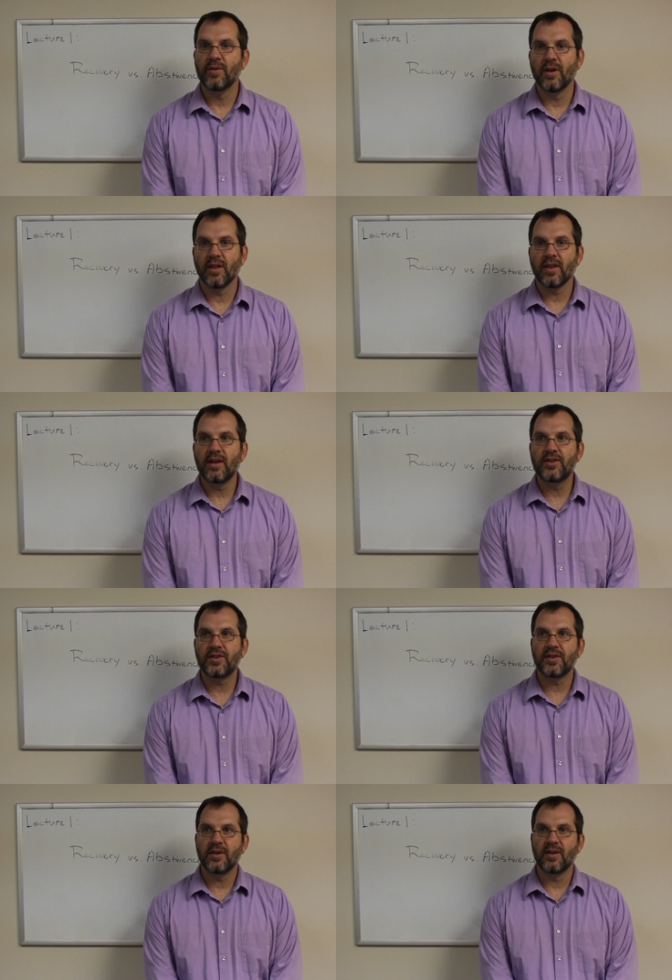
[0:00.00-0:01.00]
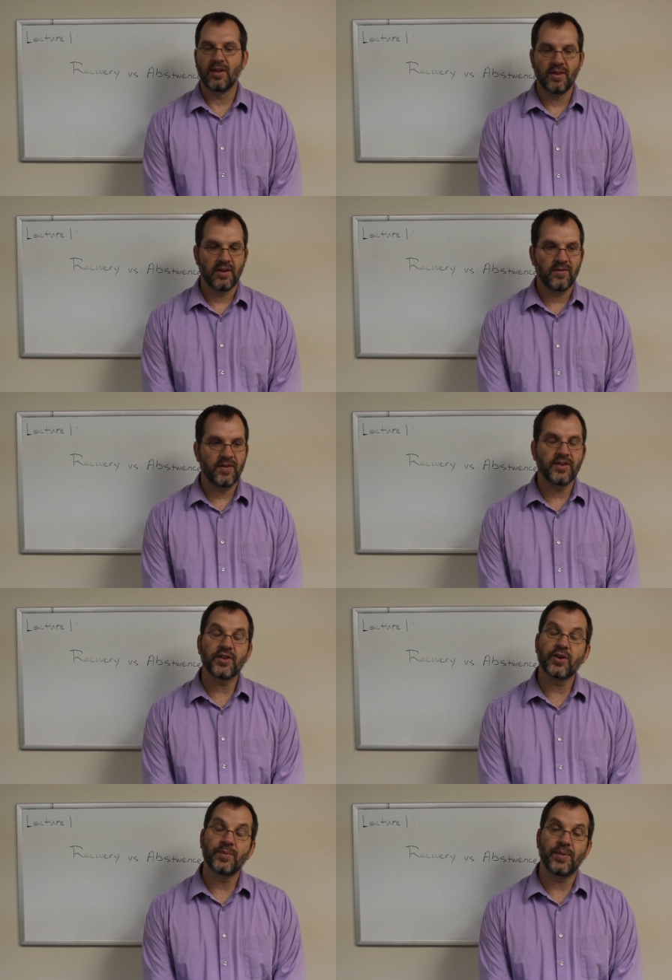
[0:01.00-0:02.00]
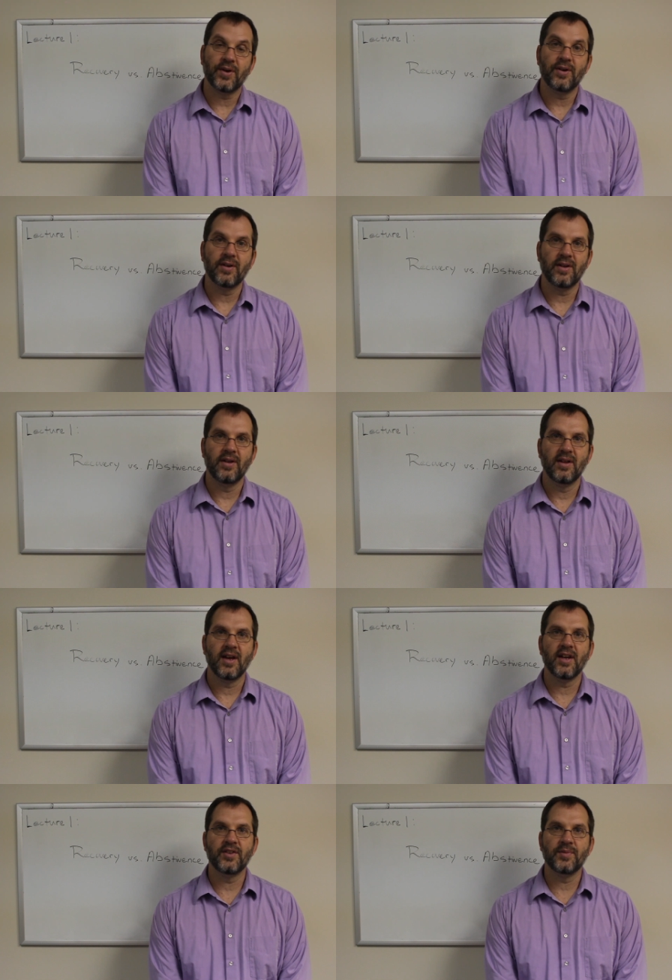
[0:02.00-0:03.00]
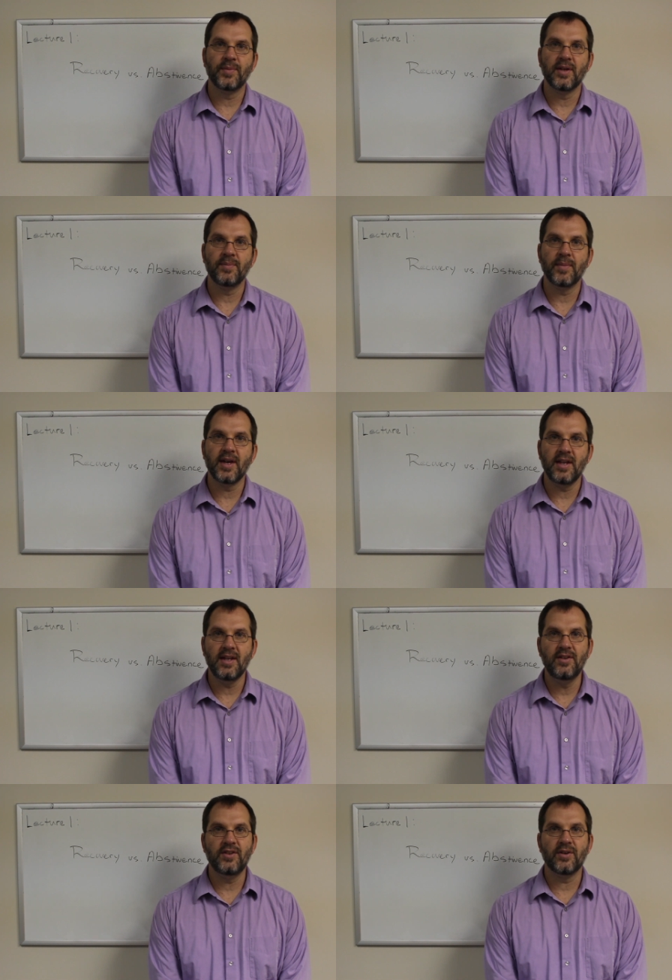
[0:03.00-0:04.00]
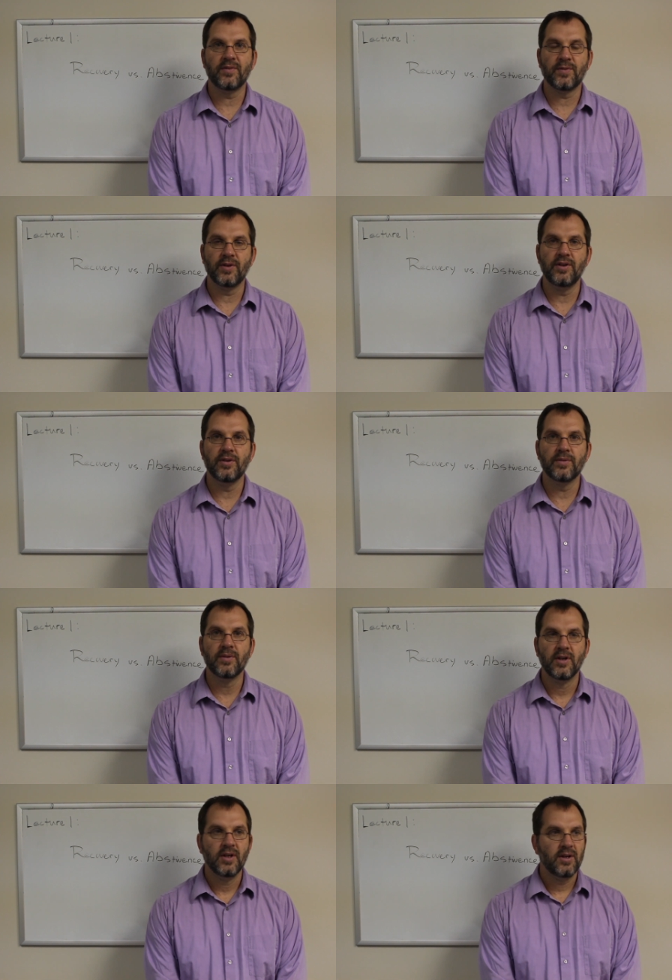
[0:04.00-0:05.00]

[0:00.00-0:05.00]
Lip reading: at least the physical part has been made easier for you.